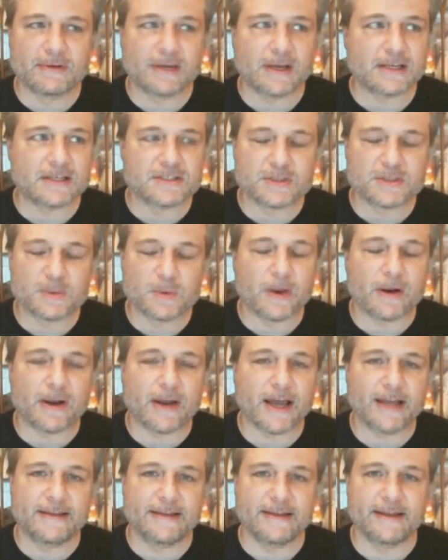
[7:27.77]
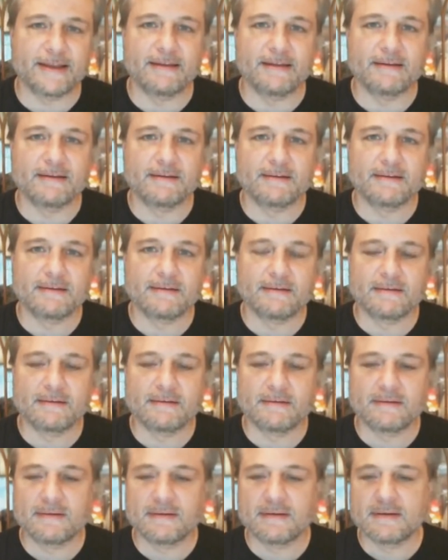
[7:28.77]
I swear I did.
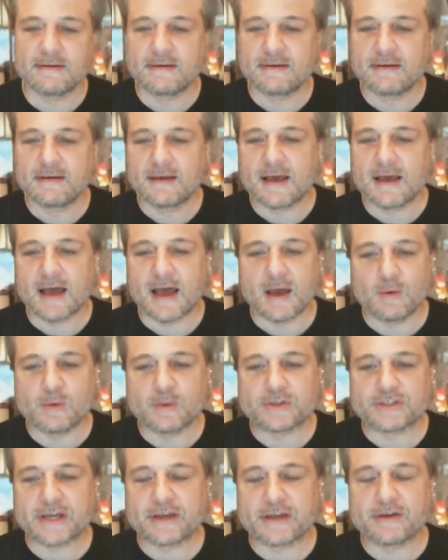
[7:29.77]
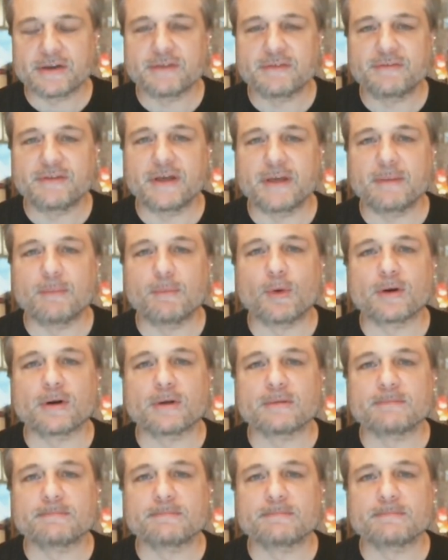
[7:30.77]
I wish I could have done more.